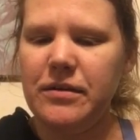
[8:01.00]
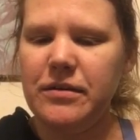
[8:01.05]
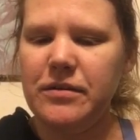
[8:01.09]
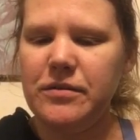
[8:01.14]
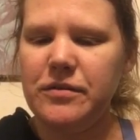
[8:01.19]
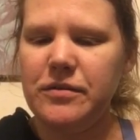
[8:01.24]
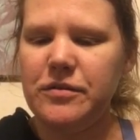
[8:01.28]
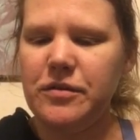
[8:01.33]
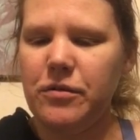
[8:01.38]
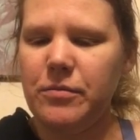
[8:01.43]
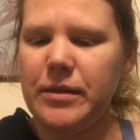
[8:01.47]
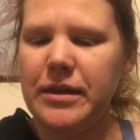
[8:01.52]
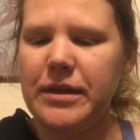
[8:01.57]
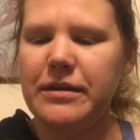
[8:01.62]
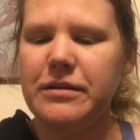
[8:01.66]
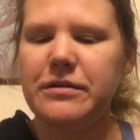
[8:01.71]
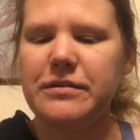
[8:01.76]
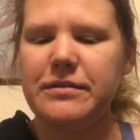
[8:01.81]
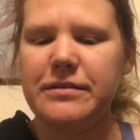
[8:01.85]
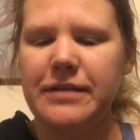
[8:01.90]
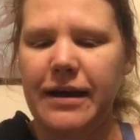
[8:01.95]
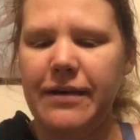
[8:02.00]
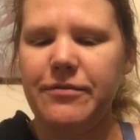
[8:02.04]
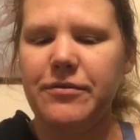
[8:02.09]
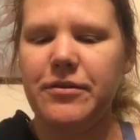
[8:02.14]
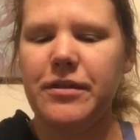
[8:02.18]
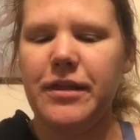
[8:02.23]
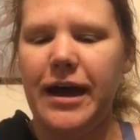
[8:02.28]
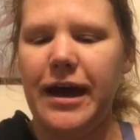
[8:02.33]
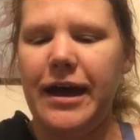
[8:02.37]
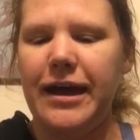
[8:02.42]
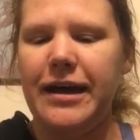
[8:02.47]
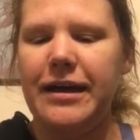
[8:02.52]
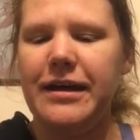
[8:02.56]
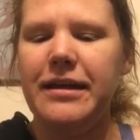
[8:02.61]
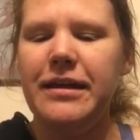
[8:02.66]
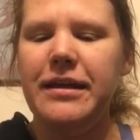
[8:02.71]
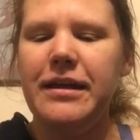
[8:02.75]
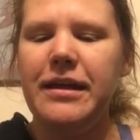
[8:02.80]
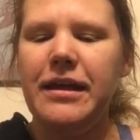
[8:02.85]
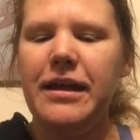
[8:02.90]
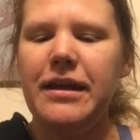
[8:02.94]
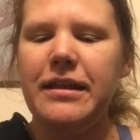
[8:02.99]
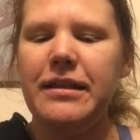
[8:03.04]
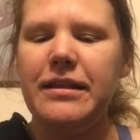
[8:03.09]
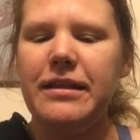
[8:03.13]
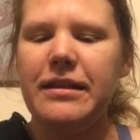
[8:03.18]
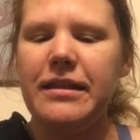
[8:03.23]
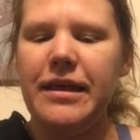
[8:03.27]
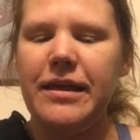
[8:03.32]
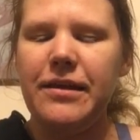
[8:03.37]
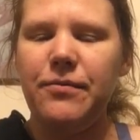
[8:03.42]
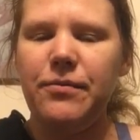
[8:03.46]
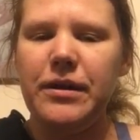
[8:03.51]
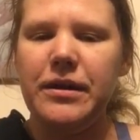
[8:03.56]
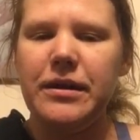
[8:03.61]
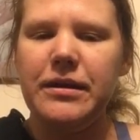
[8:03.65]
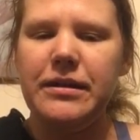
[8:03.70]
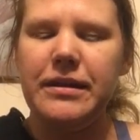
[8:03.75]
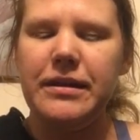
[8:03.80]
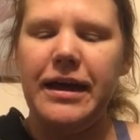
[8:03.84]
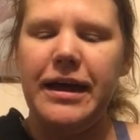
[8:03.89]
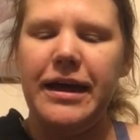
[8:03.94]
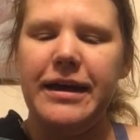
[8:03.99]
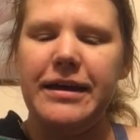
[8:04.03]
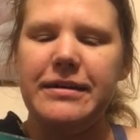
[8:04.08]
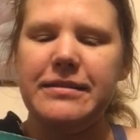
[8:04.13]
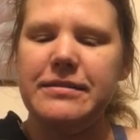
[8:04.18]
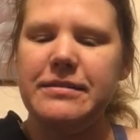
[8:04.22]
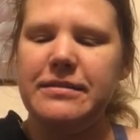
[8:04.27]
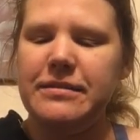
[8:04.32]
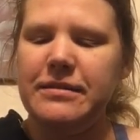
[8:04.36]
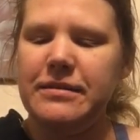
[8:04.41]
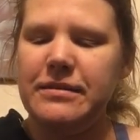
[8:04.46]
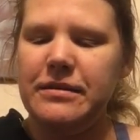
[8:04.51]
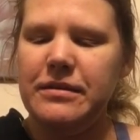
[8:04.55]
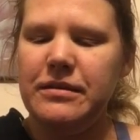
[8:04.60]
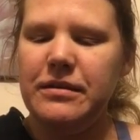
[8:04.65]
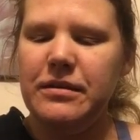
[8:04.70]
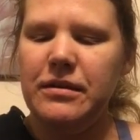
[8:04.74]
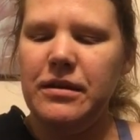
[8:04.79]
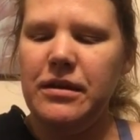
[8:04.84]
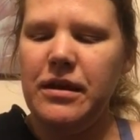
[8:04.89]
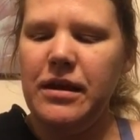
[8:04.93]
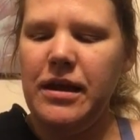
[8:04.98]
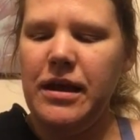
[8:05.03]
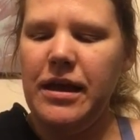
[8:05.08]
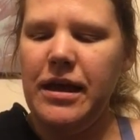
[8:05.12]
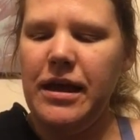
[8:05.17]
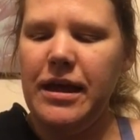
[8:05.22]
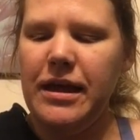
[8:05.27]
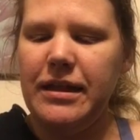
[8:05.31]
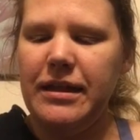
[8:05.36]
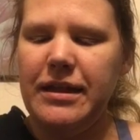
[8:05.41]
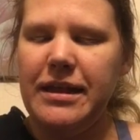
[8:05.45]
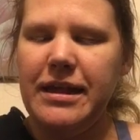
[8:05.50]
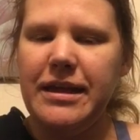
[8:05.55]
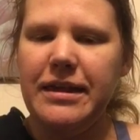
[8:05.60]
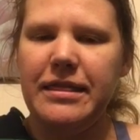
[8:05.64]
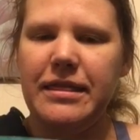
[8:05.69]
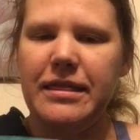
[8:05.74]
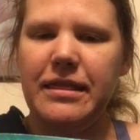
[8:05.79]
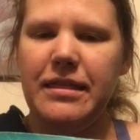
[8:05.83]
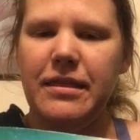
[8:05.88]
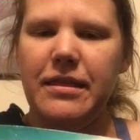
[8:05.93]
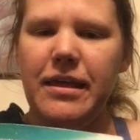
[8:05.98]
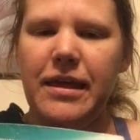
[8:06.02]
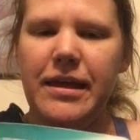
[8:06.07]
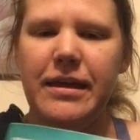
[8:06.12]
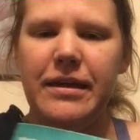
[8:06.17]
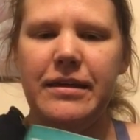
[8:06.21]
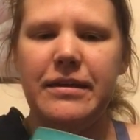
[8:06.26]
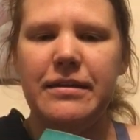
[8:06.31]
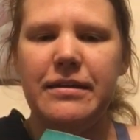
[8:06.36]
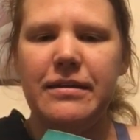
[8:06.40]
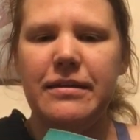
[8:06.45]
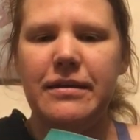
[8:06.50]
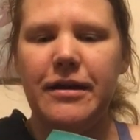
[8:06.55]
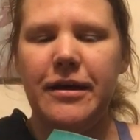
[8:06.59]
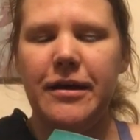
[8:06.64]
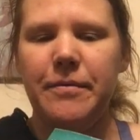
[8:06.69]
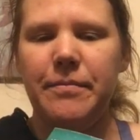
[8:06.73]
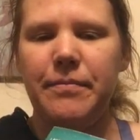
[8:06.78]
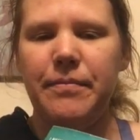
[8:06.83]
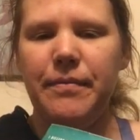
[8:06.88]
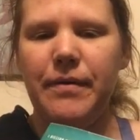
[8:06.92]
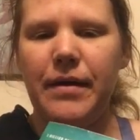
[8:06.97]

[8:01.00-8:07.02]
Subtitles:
so many years after that, and then they reconnect, and then they ended up